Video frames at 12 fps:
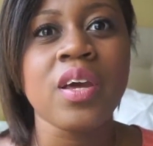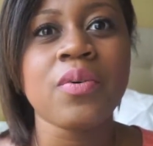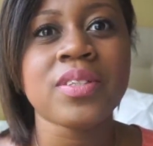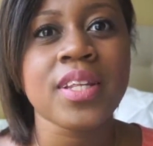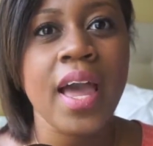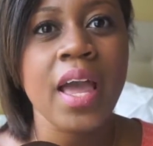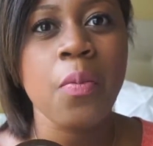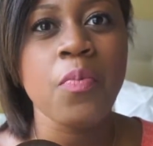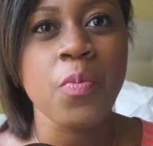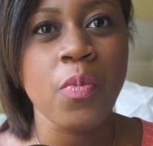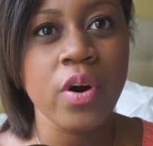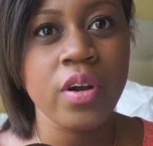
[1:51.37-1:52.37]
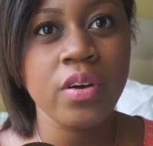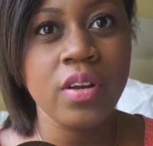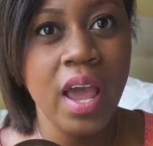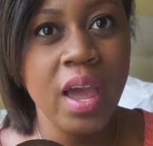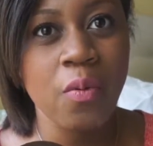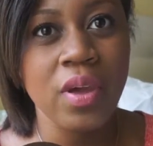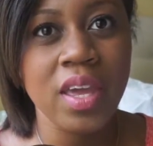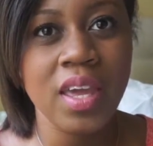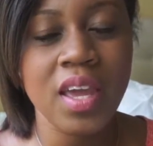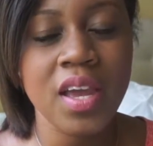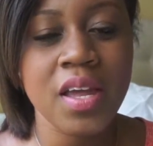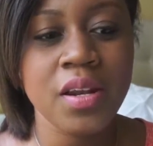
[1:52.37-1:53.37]
it was like Memorial Day
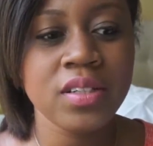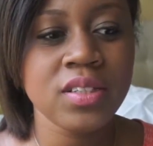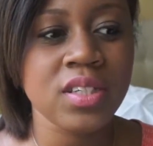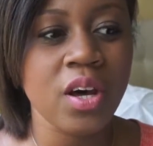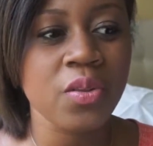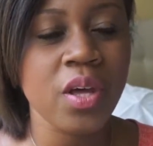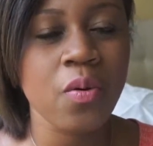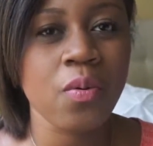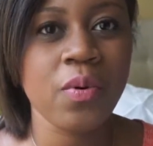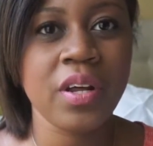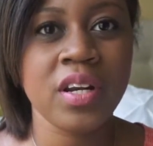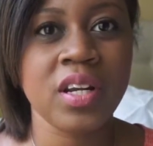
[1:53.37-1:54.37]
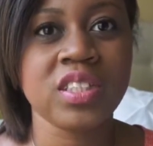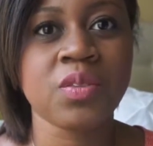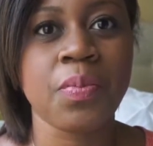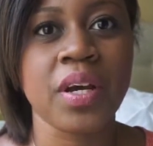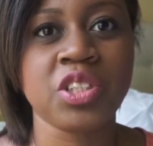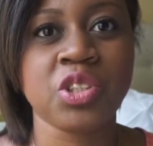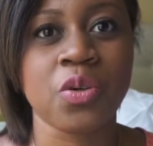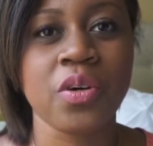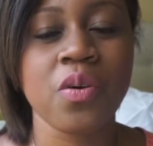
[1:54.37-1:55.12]
weekend, so they were running a special.